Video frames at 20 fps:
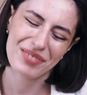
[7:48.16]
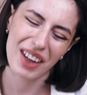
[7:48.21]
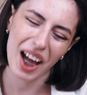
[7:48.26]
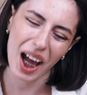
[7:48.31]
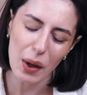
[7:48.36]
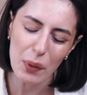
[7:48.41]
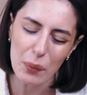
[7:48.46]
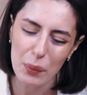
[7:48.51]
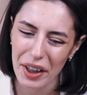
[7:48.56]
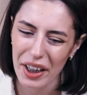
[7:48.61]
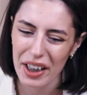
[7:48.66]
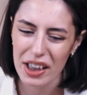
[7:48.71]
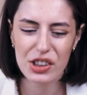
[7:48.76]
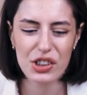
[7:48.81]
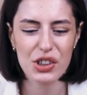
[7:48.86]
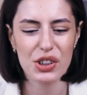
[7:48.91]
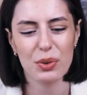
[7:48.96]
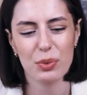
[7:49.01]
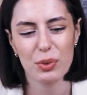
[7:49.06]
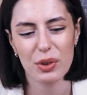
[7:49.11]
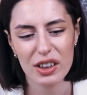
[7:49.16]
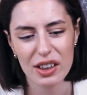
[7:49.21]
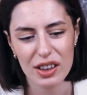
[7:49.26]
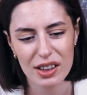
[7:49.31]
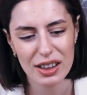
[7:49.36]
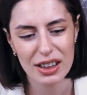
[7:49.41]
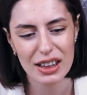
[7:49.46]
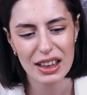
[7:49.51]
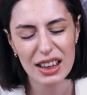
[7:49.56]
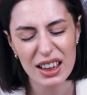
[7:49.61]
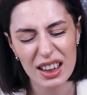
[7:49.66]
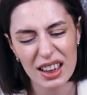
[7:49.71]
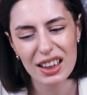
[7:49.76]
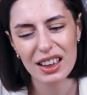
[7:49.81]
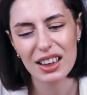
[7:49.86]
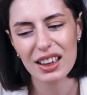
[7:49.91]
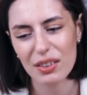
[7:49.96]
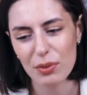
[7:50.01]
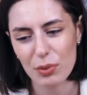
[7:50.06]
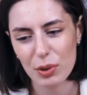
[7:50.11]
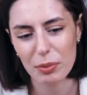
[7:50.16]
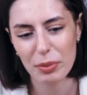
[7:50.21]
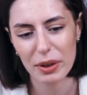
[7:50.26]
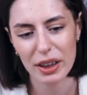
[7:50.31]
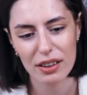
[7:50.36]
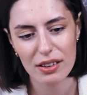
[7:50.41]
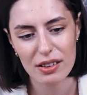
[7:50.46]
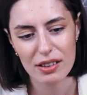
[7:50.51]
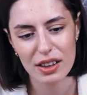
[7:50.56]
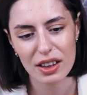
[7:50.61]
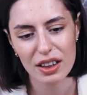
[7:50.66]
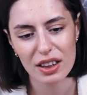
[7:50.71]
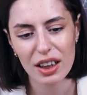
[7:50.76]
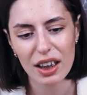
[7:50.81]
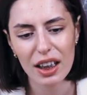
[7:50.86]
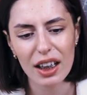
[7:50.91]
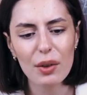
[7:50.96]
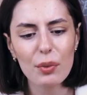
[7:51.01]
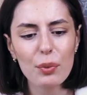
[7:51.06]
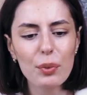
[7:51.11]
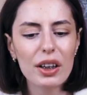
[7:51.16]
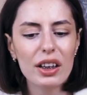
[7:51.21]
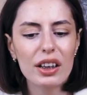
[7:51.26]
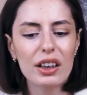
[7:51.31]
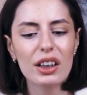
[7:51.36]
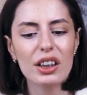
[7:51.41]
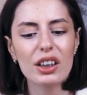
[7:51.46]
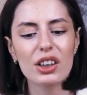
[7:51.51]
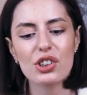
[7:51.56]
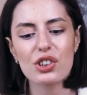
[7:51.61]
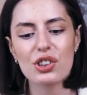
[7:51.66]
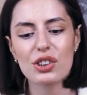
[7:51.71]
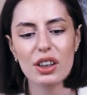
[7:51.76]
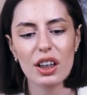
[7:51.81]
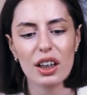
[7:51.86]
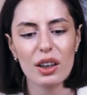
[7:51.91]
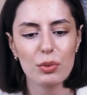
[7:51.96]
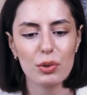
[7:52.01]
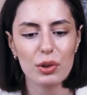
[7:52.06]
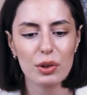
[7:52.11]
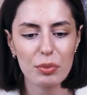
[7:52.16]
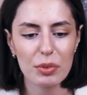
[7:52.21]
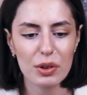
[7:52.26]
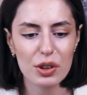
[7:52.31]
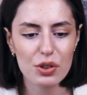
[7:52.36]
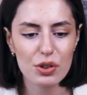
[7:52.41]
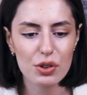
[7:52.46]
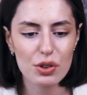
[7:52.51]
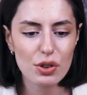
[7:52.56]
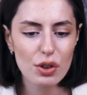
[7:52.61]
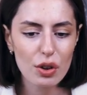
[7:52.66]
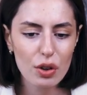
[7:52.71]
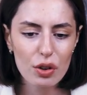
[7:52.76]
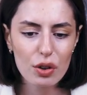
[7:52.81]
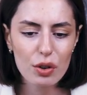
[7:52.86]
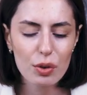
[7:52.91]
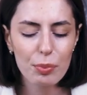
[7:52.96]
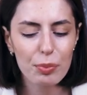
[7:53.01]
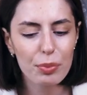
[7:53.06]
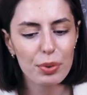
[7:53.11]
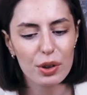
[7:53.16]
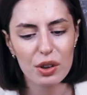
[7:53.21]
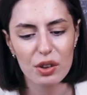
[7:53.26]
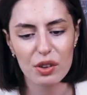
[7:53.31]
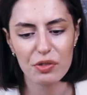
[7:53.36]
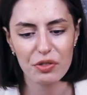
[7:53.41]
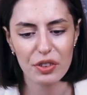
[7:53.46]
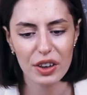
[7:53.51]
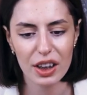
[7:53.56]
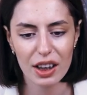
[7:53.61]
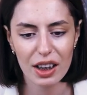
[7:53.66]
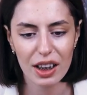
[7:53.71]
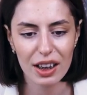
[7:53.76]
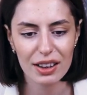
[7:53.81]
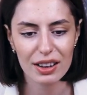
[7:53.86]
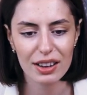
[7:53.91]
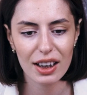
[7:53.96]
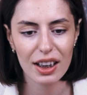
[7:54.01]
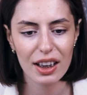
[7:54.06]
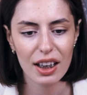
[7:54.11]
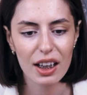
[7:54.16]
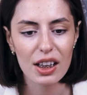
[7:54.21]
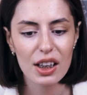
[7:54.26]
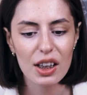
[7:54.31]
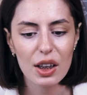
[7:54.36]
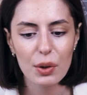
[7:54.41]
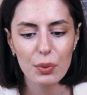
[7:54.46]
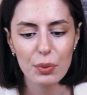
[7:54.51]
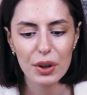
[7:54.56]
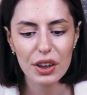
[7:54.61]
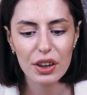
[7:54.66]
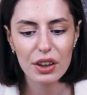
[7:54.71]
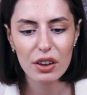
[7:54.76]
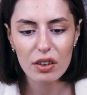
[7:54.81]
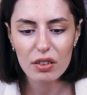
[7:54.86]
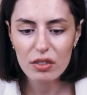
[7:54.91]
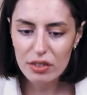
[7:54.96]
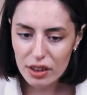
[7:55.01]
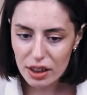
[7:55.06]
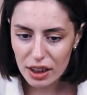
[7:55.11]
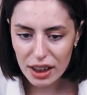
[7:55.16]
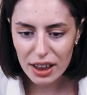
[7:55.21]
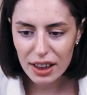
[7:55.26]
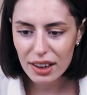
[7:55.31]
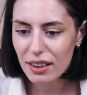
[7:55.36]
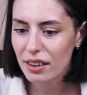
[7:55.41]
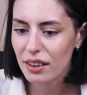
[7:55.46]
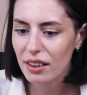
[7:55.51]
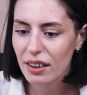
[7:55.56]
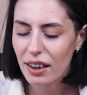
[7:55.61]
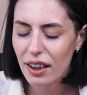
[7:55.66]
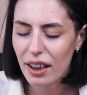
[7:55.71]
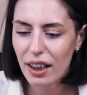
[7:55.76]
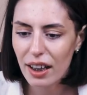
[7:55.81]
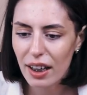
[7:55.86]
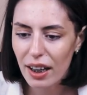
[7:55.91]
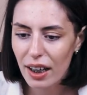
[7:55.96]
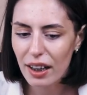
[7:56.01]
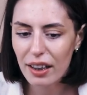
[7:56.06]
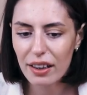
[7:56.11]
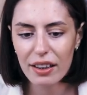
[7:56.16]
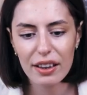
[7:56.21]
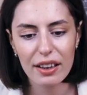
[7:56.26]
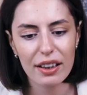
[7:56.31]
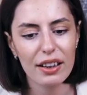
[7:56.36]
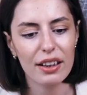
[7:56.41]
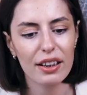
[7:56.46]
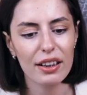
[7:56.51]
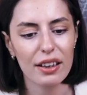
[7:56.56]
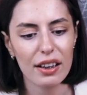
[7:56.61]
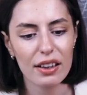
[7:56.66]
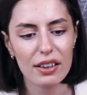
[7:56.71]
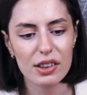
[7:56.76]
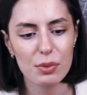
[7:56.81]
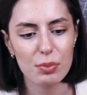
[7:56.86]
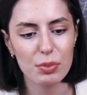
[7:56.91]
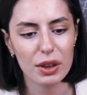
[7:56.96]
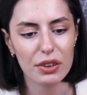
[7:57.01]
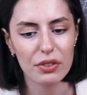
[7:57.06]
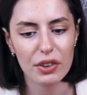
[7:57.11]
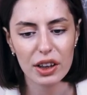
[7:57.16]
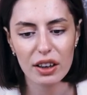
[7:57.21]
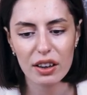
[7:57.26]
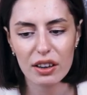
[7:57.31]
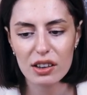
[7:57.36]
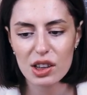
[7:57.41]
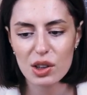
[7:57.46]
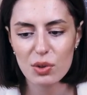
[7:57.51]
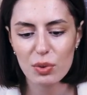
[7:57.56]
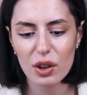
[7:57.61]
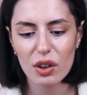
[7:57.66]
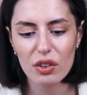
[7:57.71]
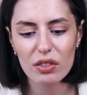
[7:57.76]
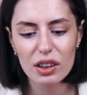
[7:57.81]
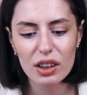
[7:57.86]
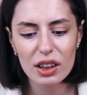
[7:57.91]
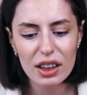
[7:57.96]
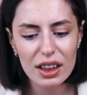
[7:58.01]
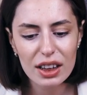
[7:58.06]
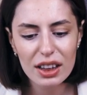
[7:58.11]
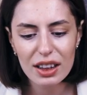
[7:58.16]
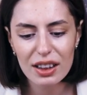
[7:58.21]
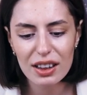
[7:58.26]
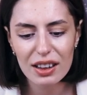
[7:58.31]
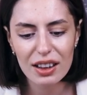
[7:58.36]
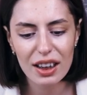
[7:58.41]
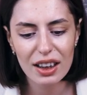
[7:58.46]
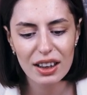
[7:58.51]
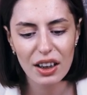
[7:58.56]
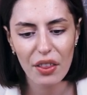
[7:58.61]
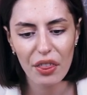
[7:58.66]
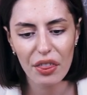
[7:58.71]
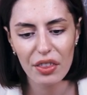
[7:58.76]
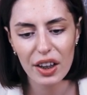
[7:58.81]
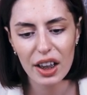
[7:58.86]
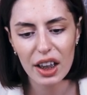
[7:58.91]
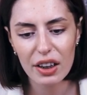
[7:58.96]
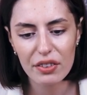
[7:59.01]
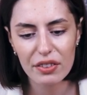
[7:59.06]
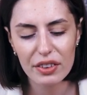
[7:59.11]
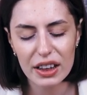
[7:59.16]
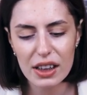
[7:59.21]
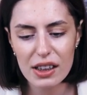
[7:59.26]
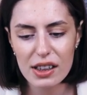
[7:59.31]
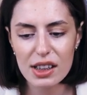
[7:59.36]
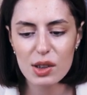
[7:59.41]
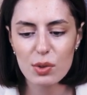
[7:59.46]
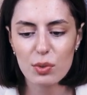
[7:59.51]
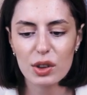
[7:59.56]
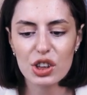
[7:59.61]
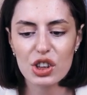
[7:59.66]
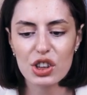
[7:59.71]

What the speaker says: I wish it would be easier. I wish that would be so perfect that we don't need any experience, we don't need any theories, we